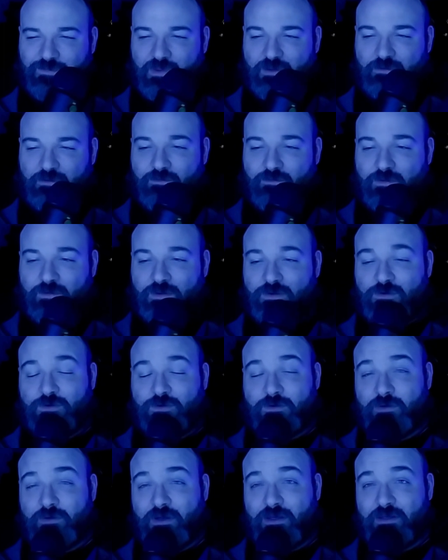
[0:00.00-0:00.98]
For the
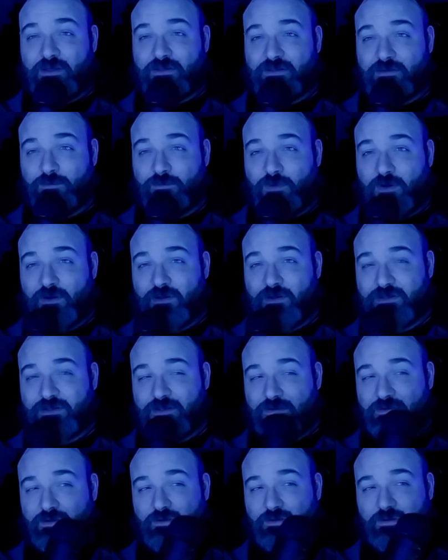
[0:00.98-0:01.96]
true ASMR heads
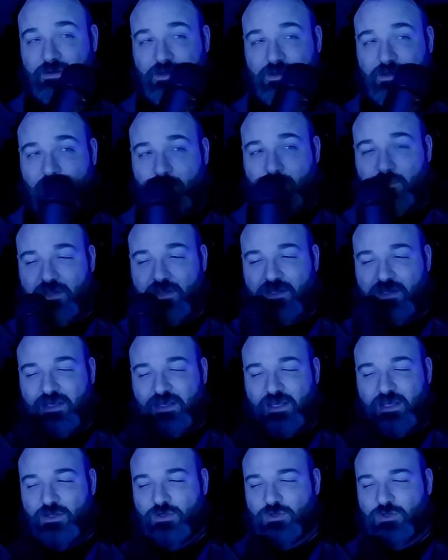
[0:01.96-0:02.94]
out there, the
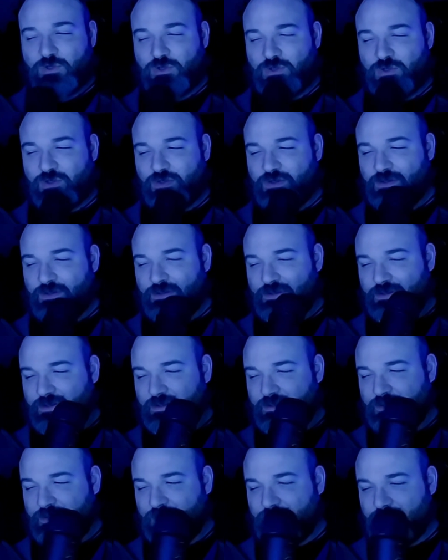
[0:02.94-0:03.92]

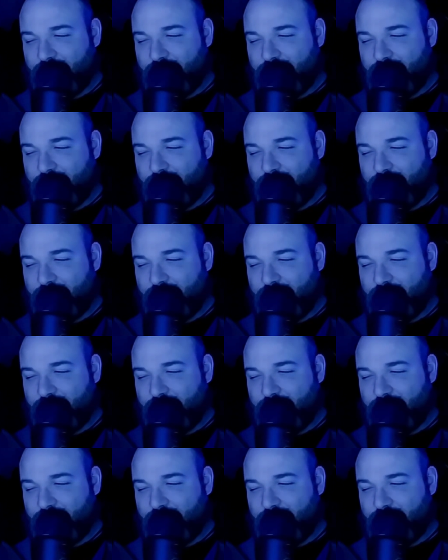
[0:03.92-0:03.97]
complications